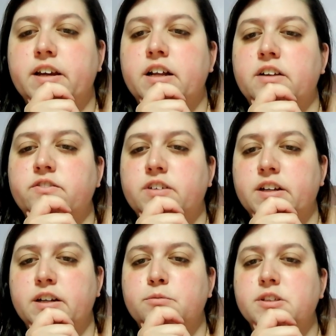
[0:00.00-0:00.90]

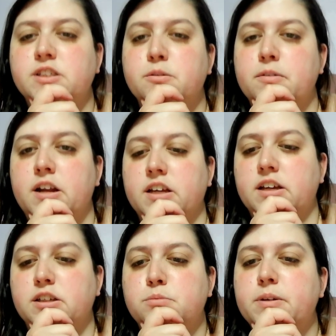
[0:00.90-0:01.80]
unforgettable cinematic
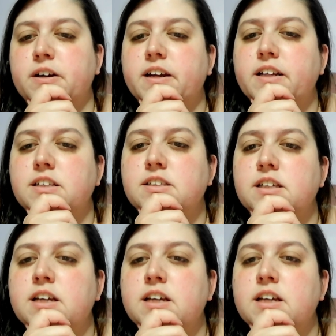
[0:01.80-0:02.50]
experience.